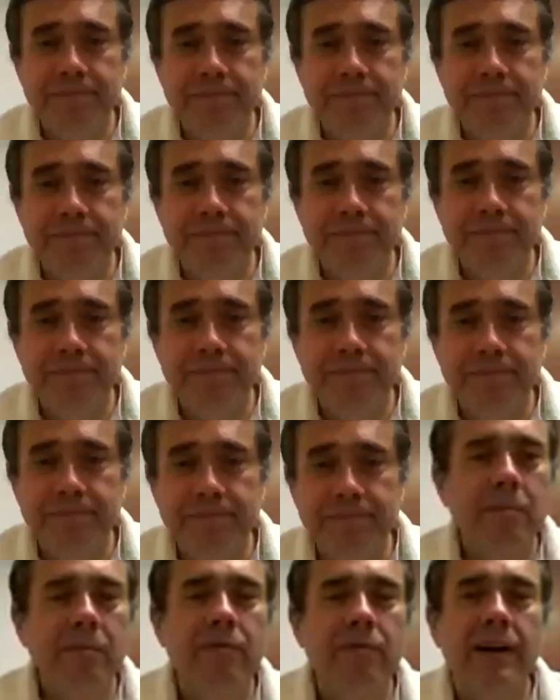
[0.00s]
He came
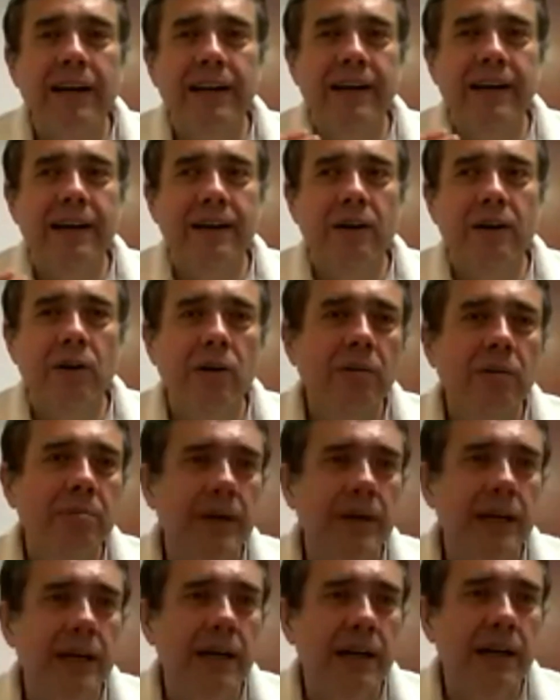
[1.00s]
via
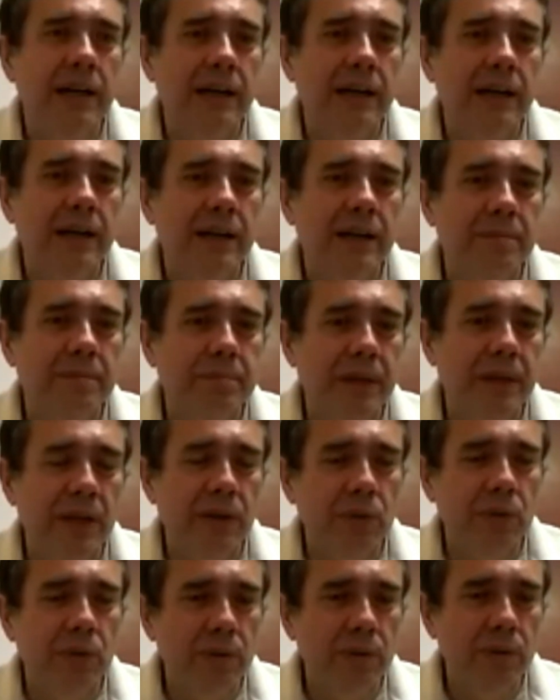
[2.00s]
Colombia,
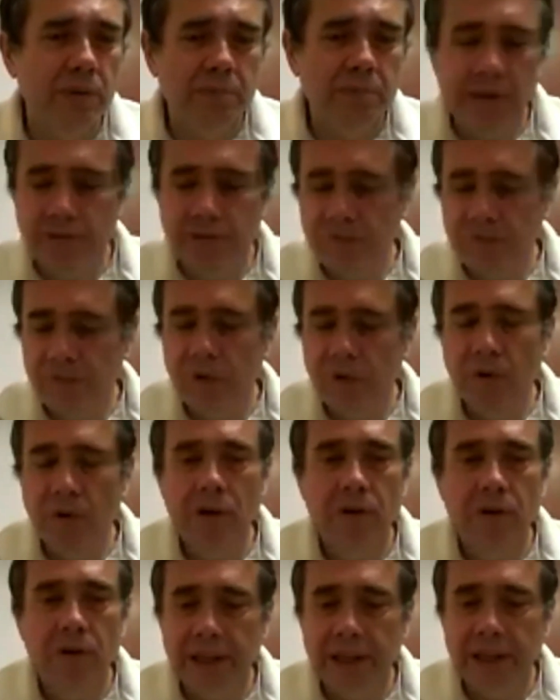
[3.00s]
Peru
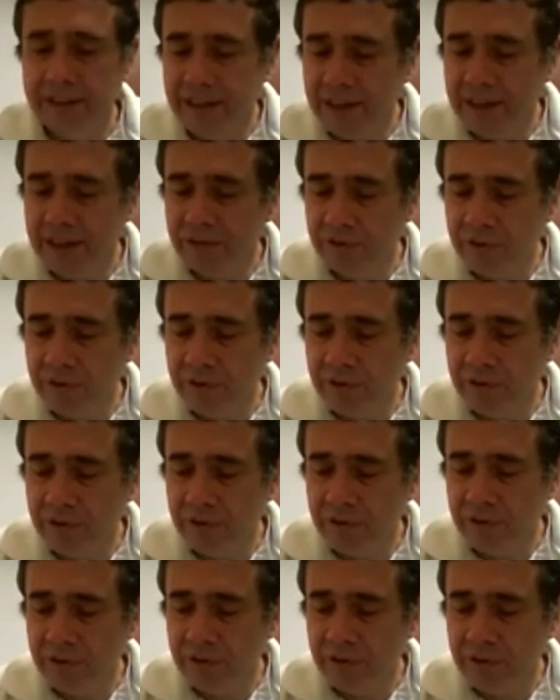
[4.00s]
before going there. So in
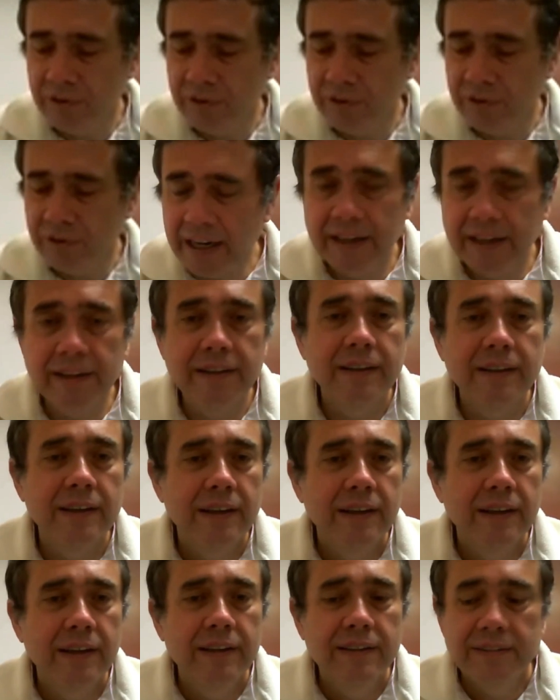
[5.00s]
79,
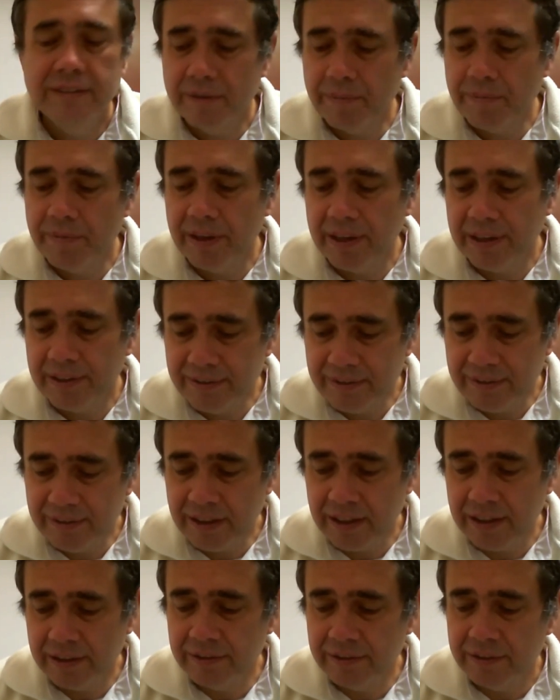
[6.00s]
something
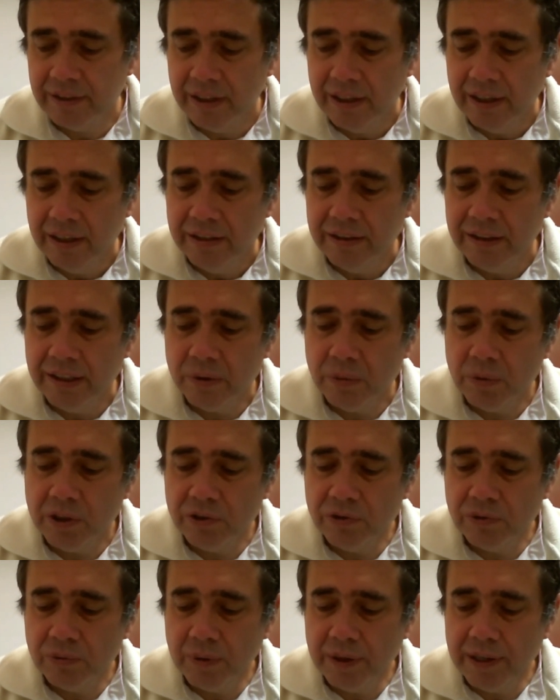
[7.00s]
started. There
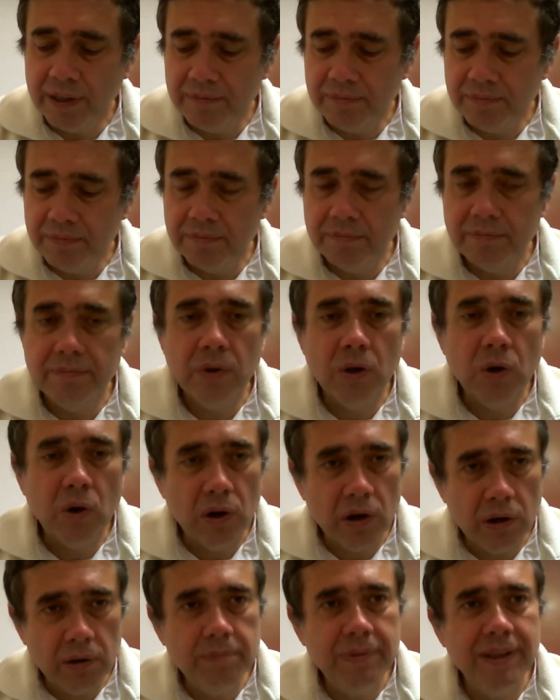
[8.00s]
was one
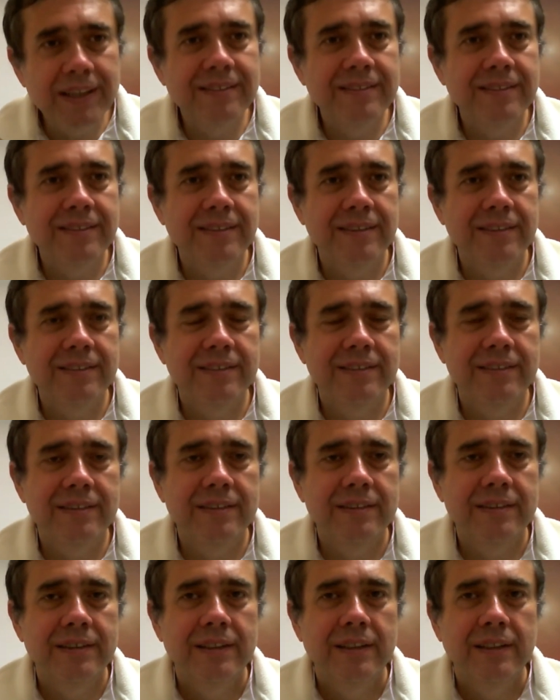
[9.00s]
Colombian sister,